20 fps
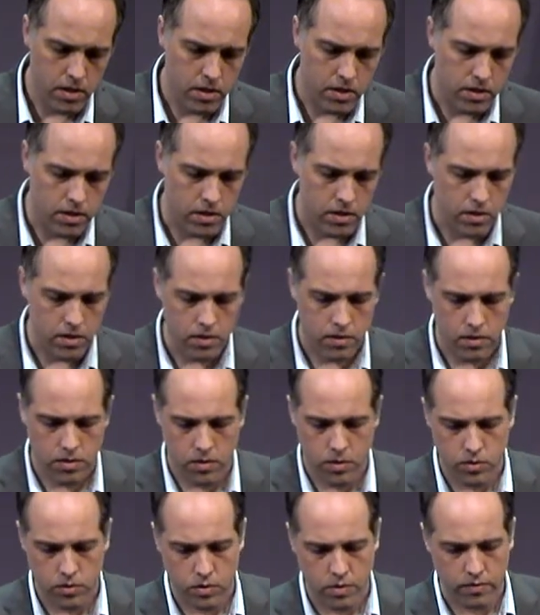the,
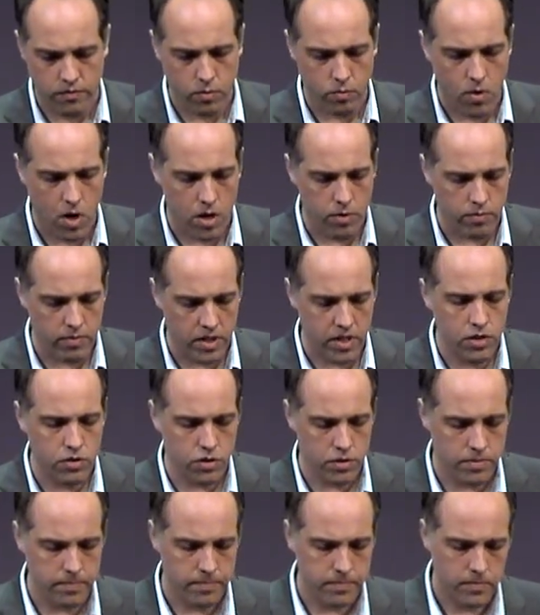those who have the wrong
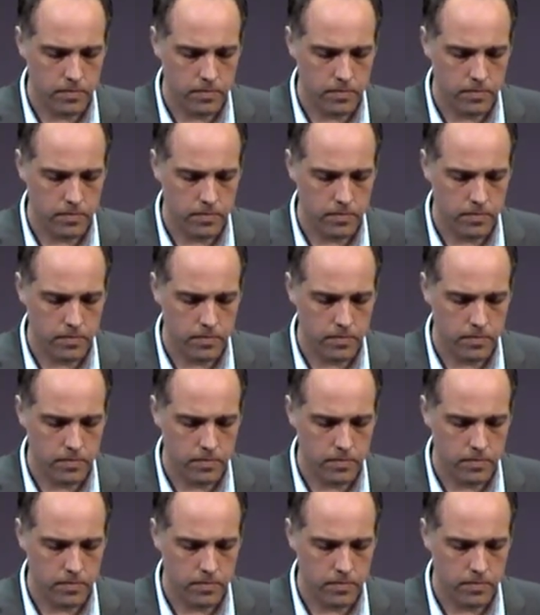religion.